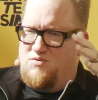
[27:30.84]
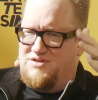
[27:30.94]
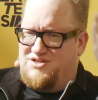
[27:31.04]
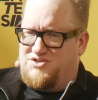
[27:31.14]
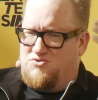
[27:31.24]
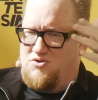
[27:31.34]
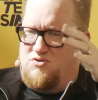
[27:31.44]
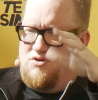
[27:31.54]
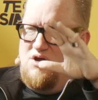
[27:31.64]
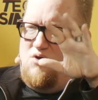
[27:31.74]
the ones that
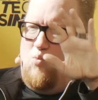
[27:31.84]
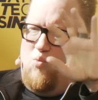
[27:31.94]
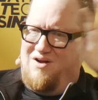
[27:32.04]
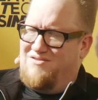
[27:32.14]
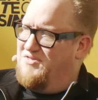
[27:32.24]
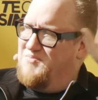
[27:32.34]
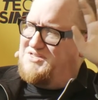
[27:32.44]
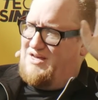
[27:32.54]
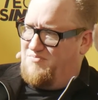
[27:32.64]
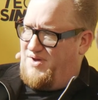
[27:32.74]
struggle, one of them
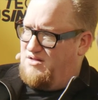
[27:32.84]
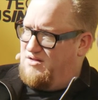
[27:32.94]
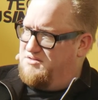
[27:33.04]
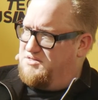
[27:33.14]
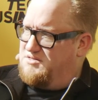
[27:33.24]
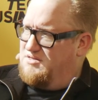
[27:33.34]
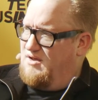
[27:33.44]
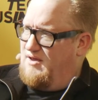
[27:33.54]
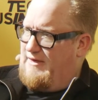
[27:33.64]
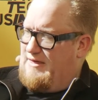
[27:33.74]
is out of balance.
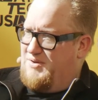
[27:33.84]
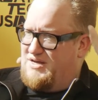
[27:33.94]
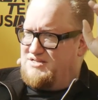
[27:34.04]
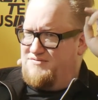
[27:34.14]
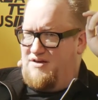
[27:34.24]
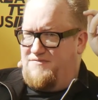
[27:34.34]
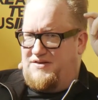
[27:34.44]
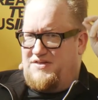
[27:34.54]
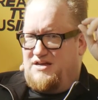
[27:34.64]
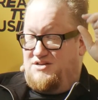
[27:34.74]
Mm. Because if, if
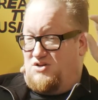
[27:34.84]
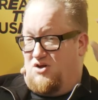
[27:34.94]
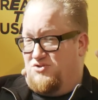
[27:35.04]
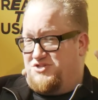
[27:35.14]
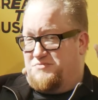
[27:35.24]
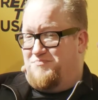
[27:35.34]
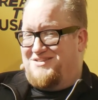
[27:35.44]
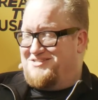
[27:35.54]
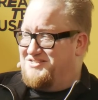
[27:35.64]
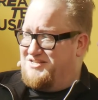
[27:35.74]
I think it is all just
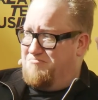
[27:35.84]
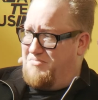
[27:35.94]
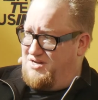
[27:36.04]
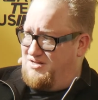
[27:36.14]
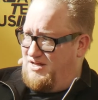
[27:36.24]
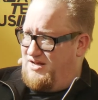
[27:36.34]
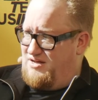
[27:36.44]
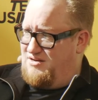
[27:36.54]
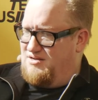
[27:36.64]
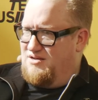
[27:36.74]
business and money
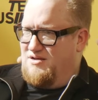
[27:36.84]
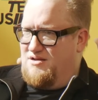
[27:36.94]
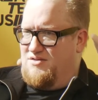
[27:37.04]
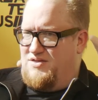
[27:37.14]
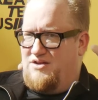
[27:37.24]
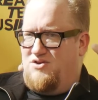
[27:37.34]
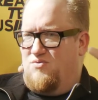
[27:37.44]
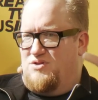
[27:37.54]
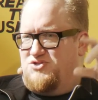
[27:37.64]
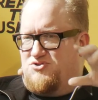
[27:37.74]
led, mm. then you
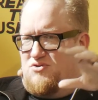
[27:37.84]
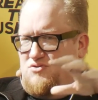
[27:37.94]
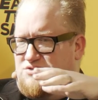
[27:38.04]
really struggle